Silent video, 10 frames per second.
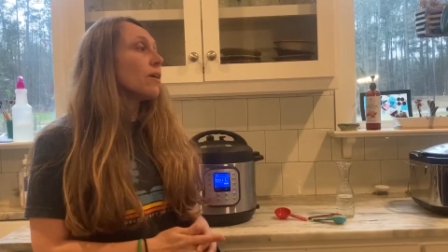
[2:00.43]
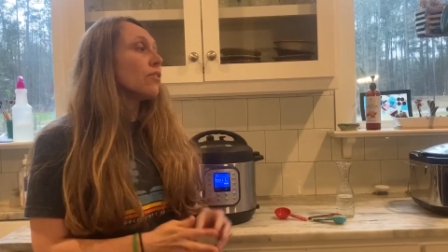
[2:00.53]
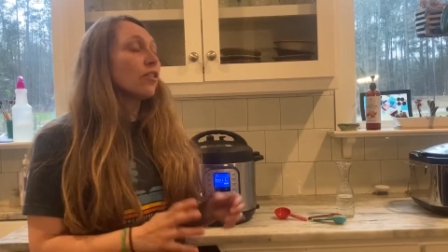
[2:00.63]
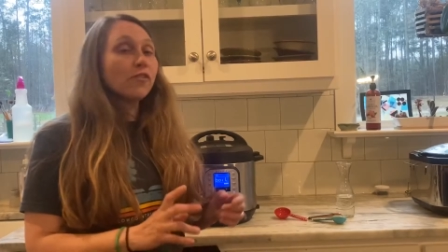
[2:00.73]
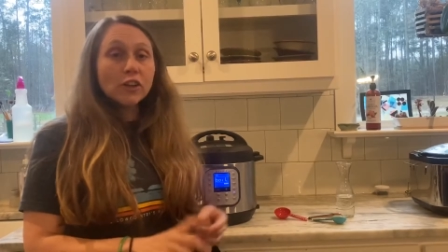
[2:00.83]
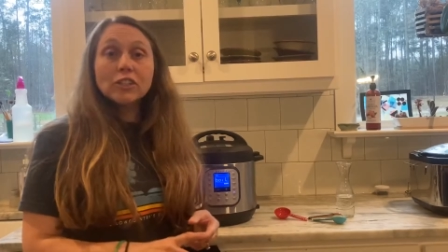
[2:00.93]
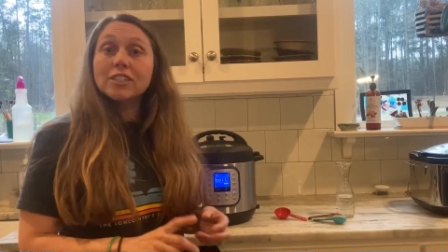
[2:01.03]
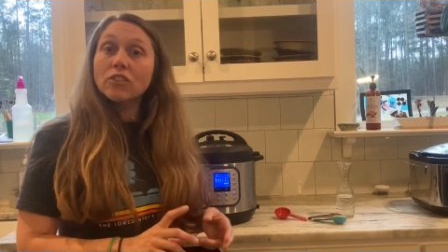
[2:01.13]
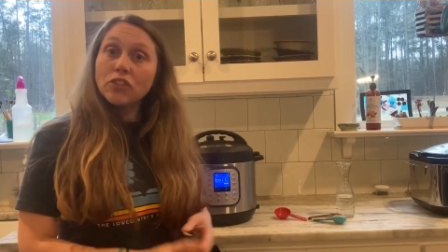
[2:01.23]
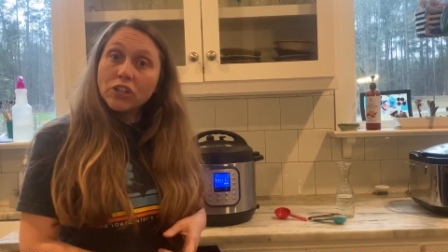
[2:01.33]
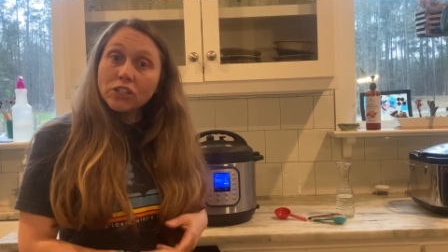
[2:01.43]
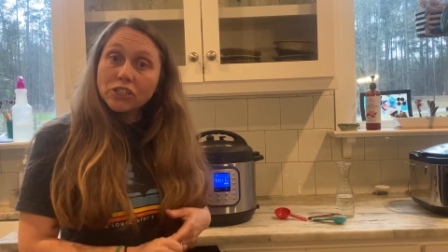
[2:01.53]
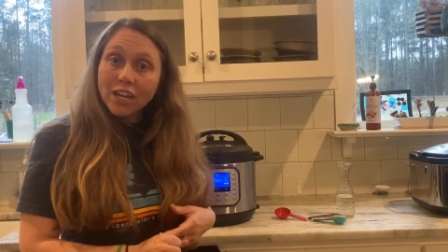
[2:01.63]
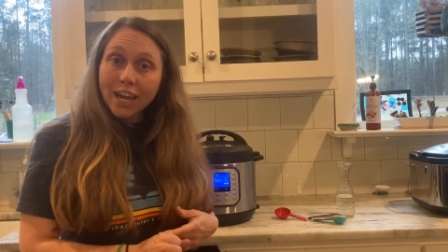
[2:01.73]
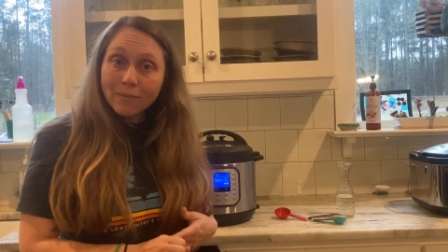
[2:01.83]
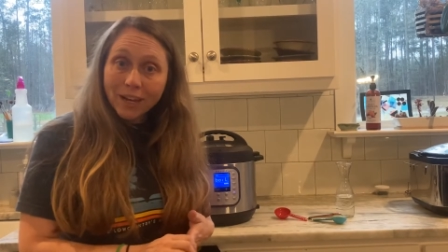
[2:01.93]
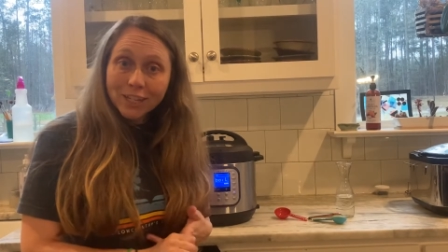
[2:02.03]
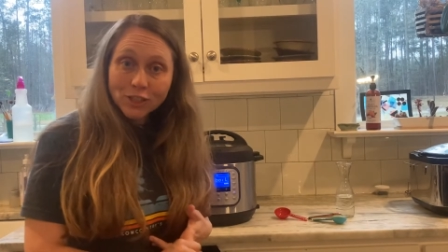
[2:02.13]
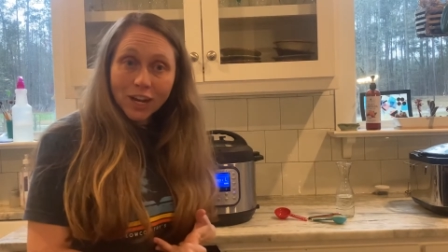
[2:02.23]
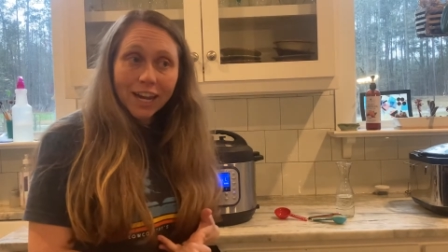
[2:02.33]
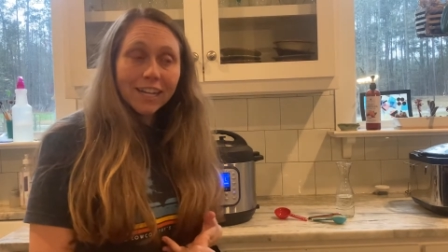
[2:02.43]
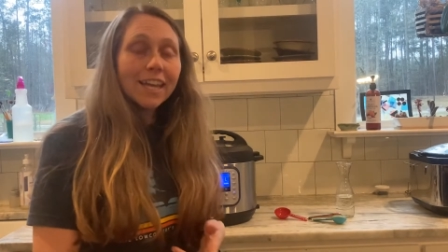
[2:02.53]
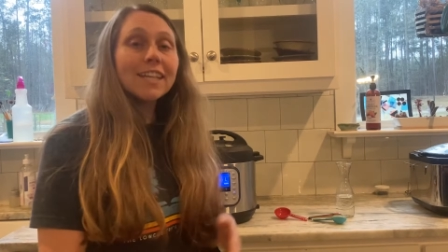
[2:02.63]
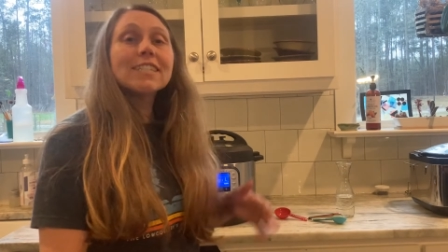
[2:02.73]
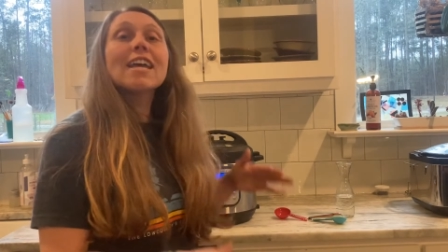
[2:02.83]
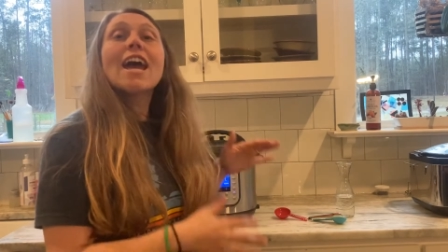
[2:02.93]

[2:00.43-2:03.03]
The first and third time I tried it,